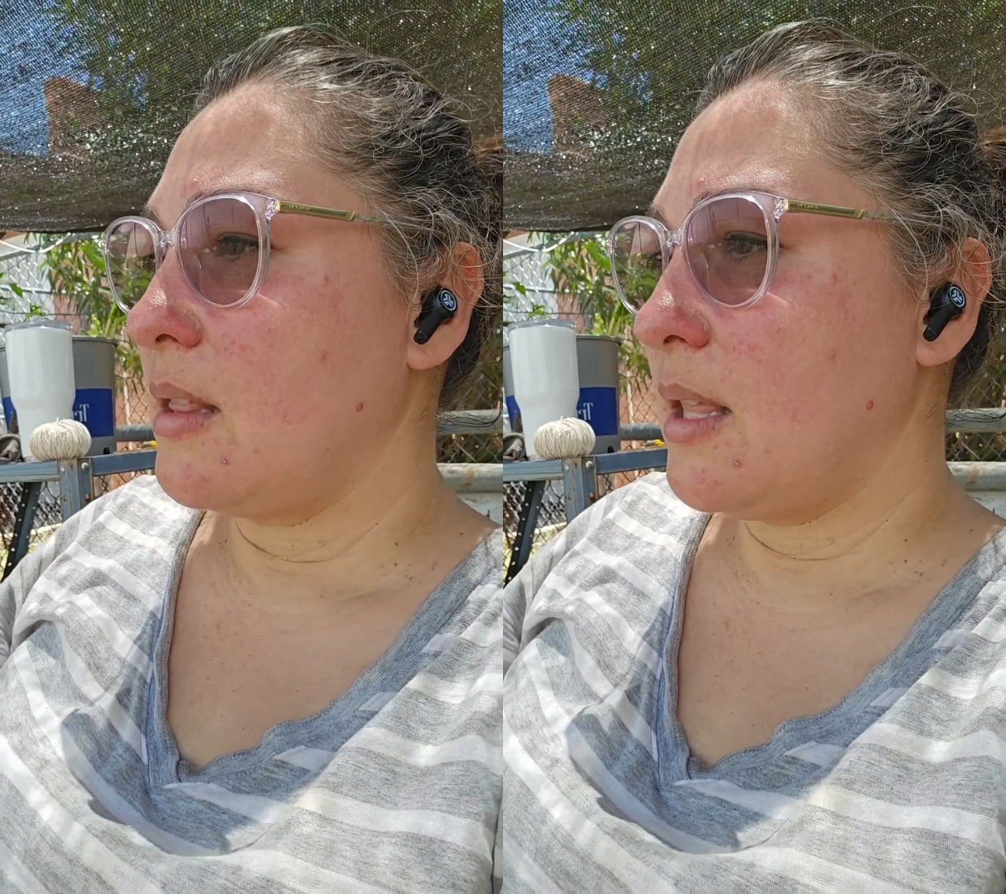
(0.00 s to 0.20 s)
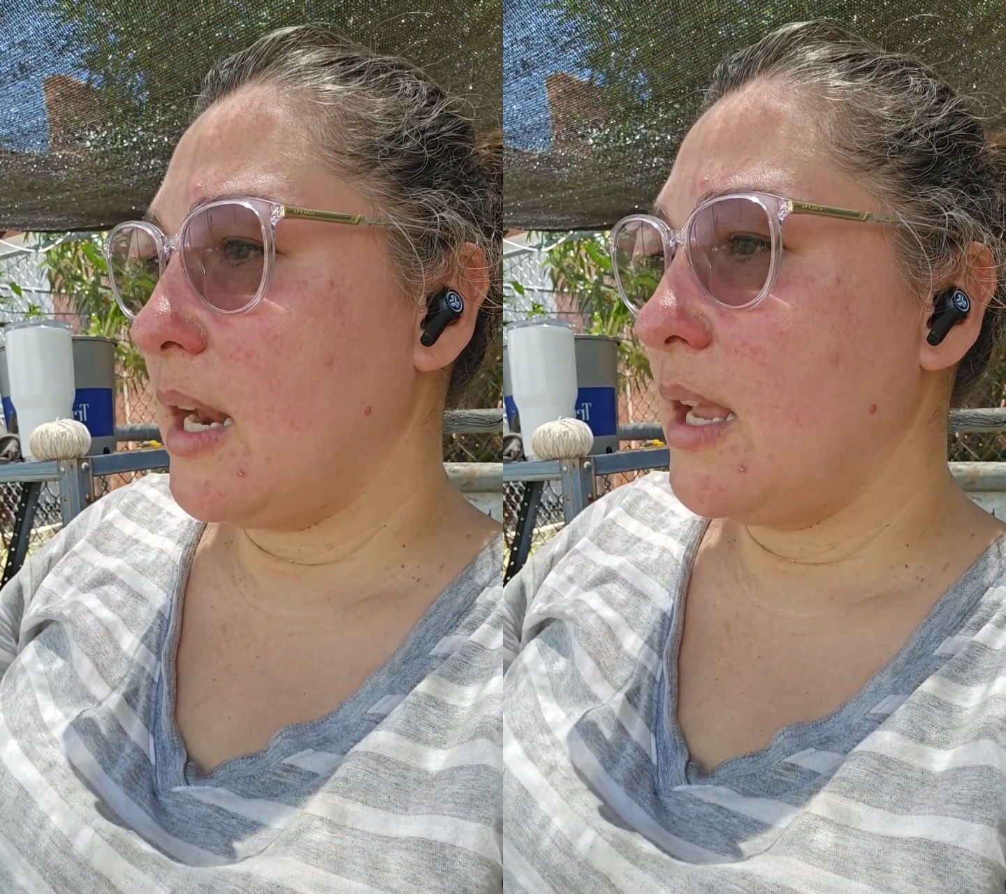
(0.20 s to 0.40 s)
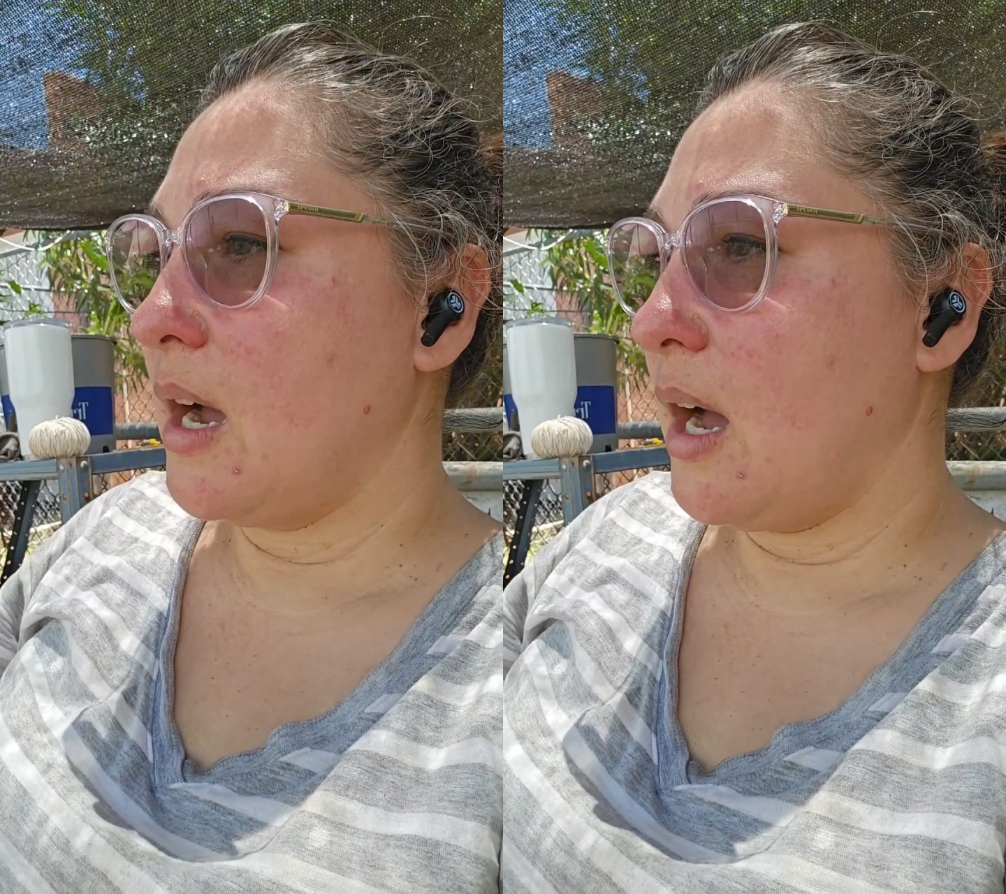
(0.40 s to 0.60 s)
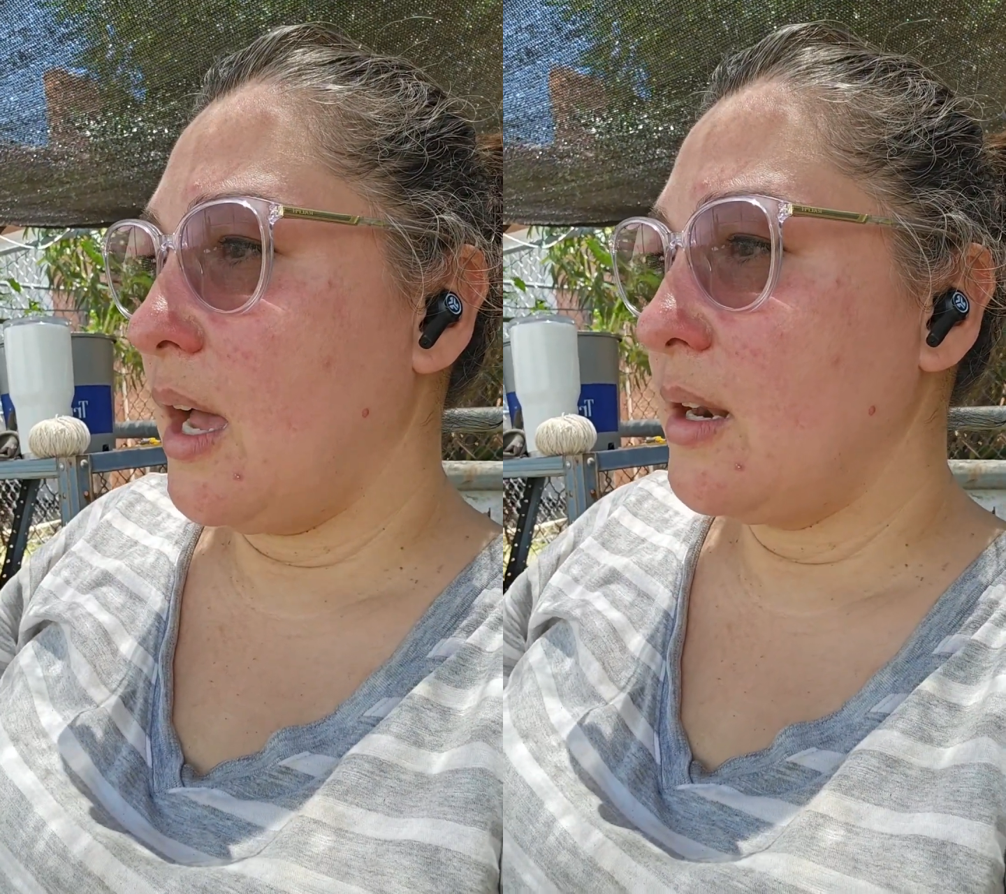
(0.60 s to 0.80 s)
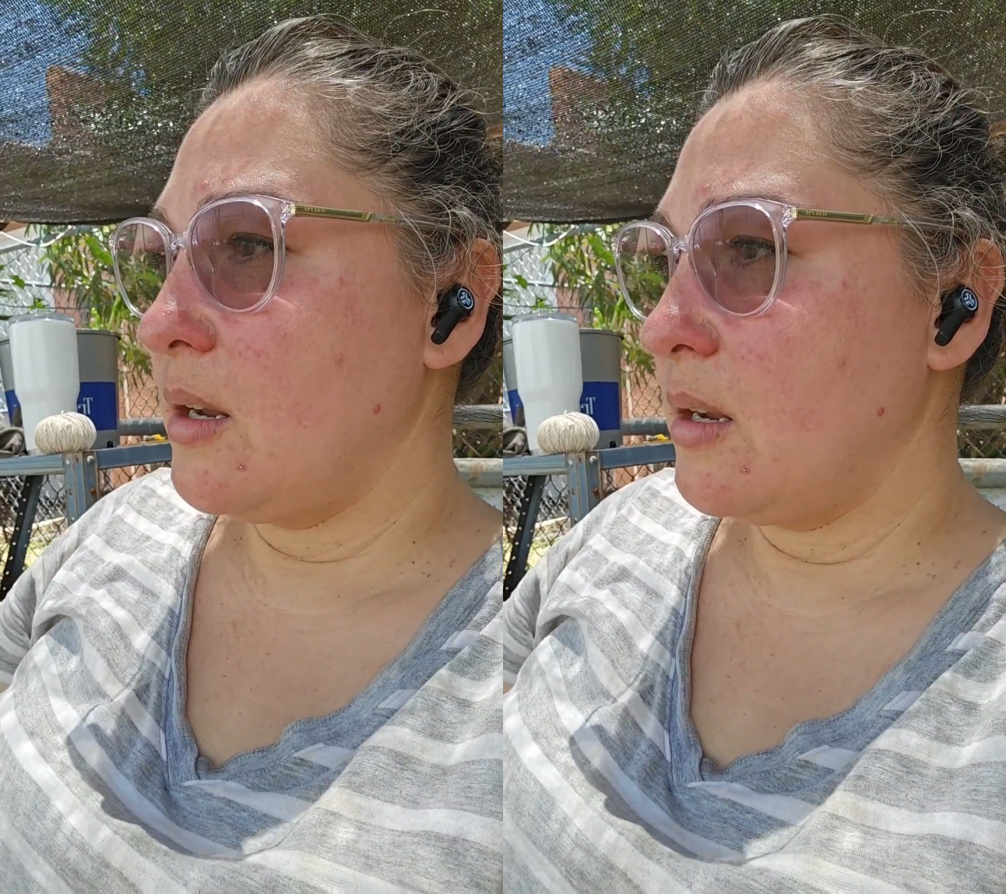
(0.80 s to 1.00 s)
that I
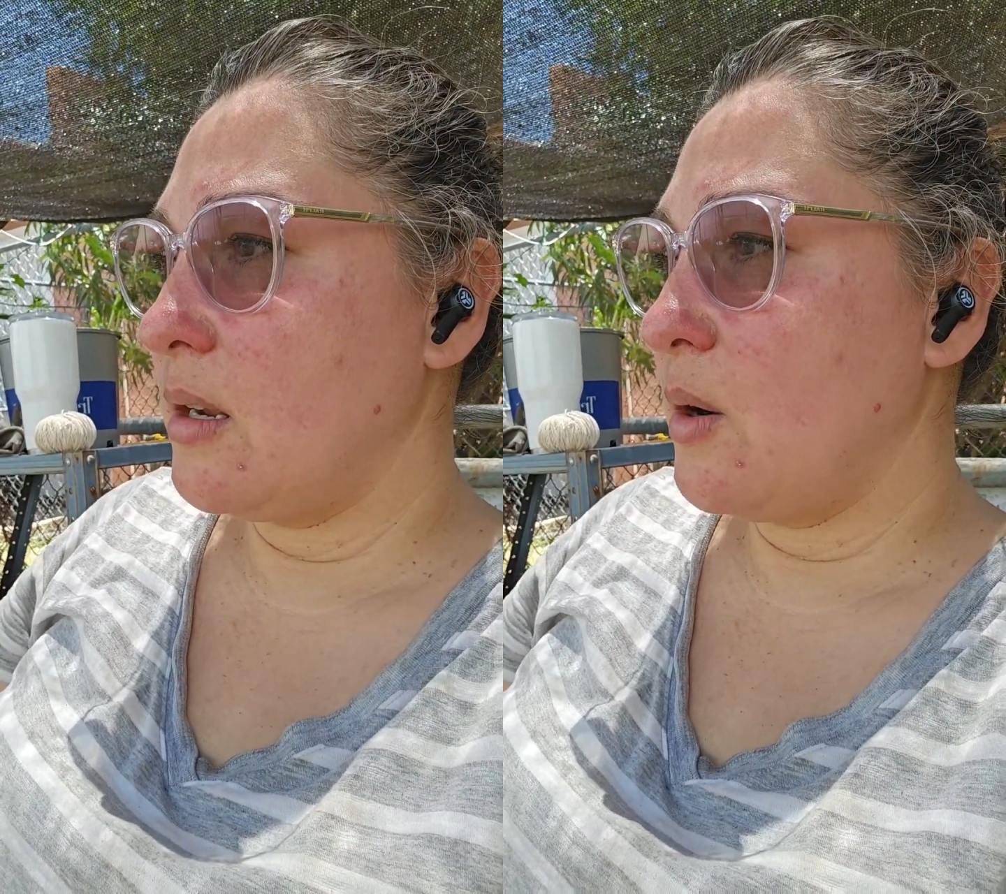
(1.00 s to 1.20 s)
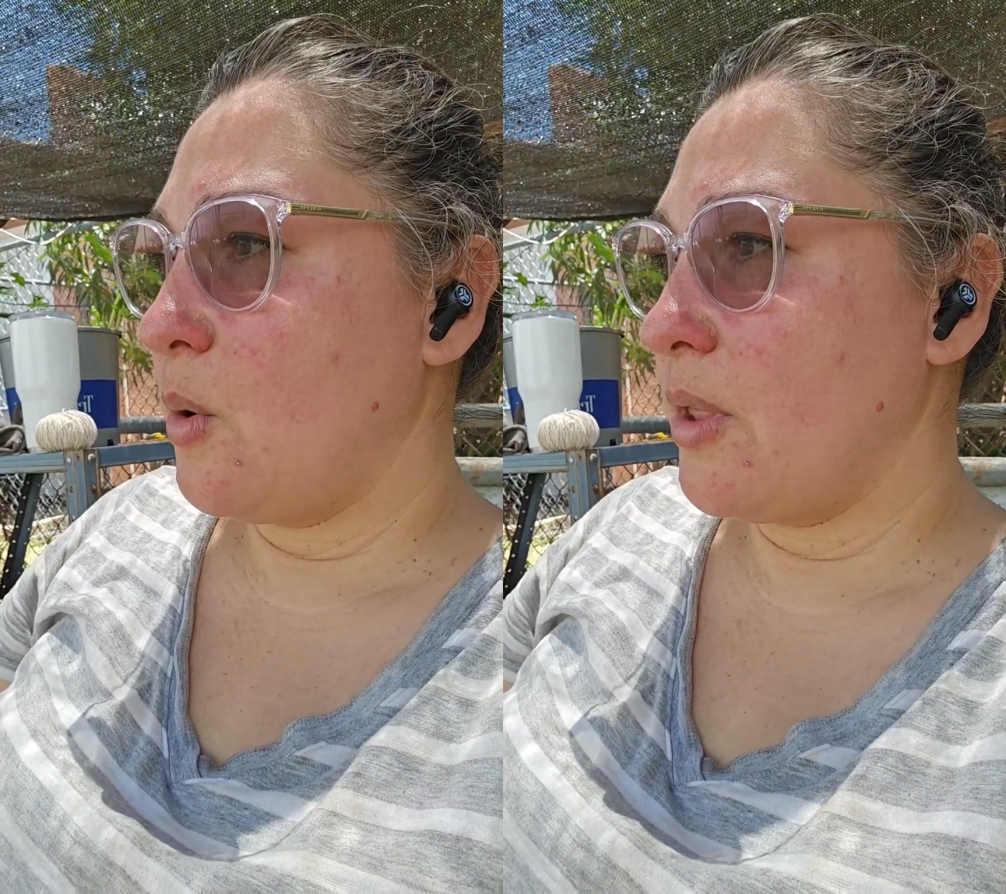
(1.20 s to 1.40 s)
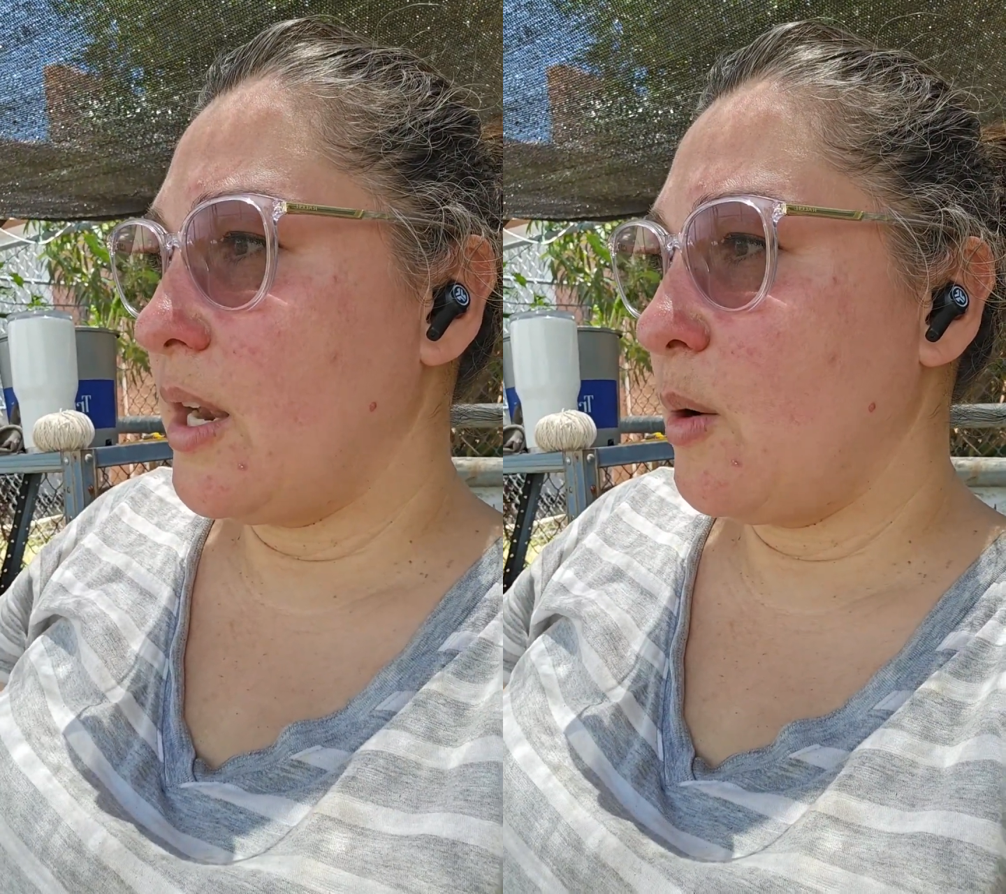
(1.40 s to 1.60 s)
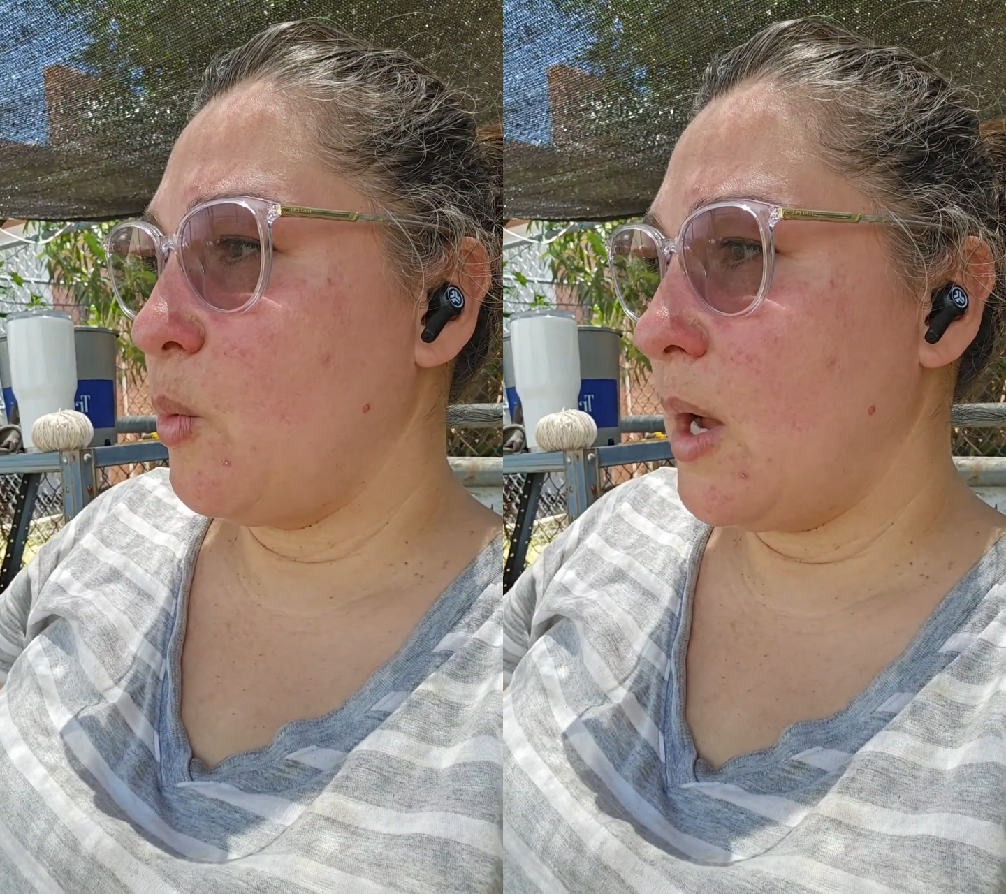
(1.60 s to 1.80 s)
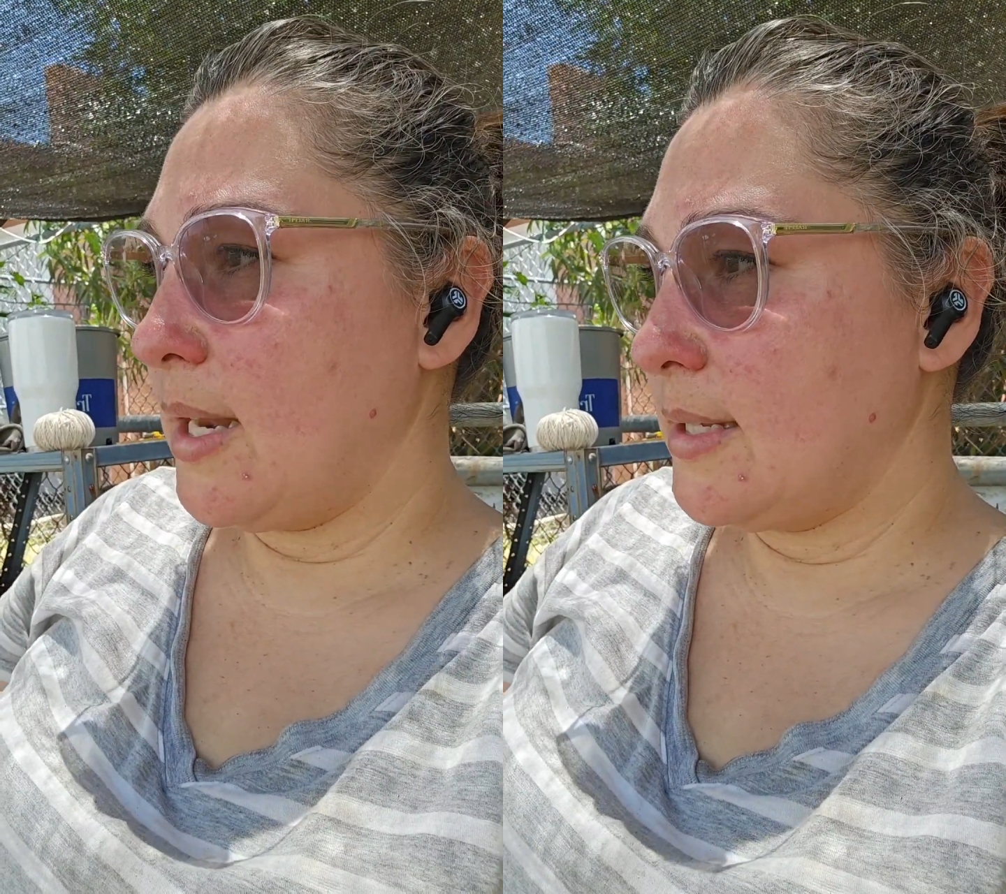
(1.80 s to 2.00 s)
got or that I
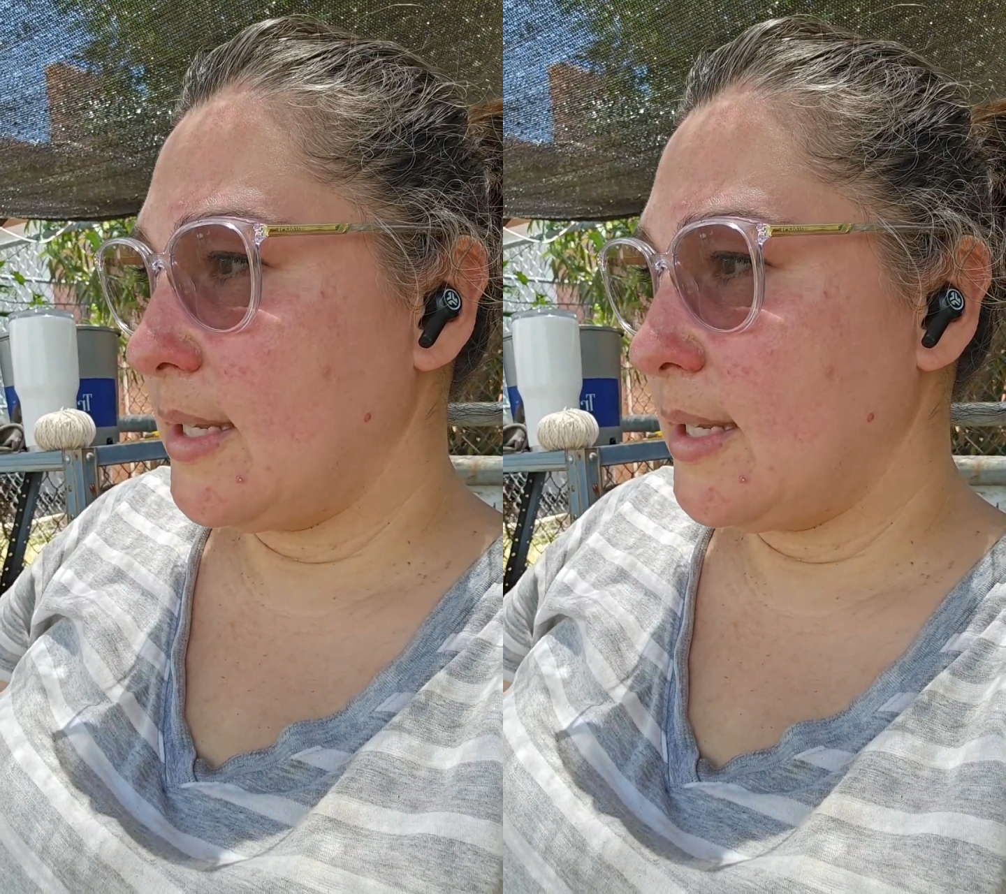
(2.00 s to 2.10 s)
wanted